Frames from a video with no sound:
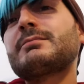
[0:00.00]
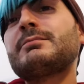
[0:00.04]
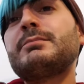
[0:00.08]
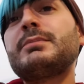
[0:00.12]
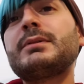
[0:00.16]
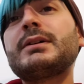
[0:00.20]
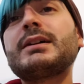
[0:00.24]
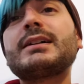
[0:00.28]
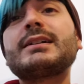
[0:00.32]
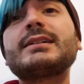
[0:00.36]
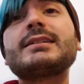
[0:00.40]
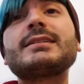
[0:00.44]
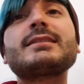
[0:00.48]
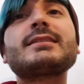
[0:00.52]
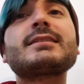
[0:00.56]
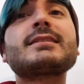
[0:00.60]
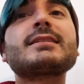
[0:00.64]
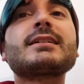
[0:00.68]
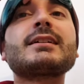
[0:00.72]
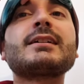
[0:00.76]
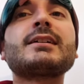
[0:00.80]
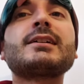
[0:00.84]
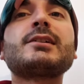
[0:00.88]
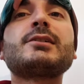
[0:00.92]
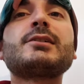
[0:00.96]
But
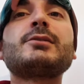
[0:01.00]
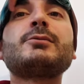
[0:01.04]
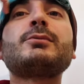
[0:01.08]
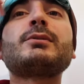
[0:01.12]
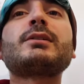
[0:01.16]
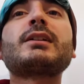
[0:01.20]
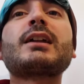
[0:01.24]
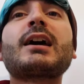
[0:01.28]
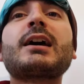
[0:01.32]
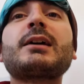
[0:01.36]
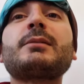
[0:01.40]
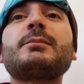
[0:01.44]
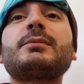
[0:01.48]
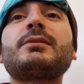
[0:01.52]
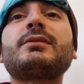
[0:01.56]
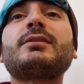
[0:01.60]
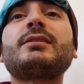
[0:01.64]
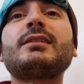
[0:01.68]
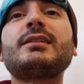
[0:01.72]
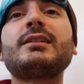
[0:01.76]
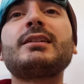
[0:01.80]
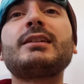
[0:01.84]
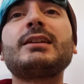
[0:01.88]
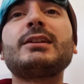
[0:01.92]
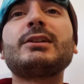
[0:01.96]
what I'm
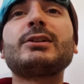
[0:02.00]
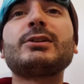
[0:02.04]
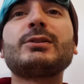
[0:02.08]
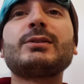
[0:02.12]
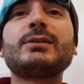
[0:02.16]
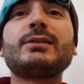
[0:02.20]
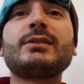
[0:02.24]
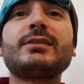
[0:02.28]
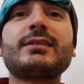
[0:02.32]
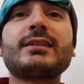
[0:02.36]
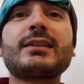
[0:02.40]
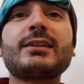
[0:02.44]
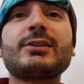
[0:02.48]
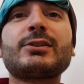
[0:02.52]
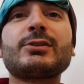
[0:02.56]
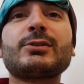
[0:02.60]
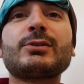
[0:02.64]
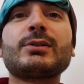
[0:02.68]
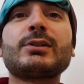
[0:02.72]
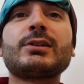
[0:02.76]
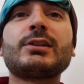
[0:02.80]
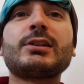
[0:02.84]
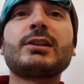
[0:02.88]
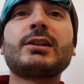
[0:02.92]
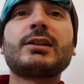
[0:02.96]
seeing here is that
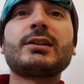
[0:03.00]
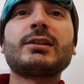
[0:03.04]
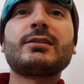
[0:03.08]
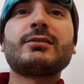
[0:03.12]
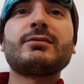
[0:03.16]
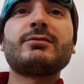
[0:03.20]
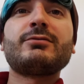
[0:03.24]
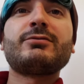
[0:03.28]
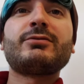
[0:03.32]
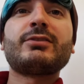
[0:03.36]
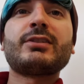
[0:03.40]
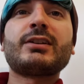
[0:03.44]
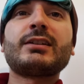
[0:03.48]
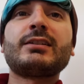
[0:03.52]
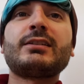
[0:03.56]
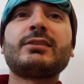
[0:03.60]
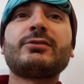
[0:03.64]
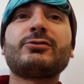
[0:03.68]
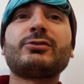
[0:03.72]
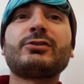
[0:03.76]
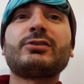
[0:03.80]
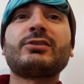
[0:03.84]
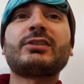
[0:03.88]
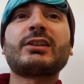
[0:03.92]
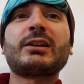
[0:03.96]
there are a lot of
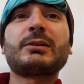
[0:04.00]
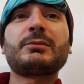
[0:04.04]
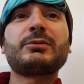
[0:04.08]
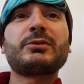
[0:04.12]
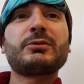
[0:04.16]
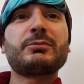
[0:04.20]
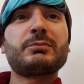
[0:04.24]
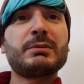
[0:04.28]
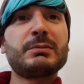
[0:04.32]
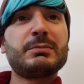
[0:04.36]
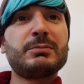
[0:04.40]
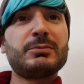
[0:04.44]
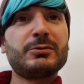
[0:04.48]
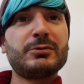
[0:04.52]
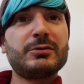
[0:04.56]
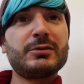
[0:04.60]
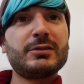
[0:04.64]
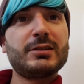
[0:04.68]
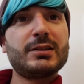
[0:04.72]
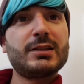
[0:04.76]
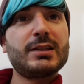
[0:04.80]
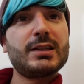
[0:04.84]
different types of people,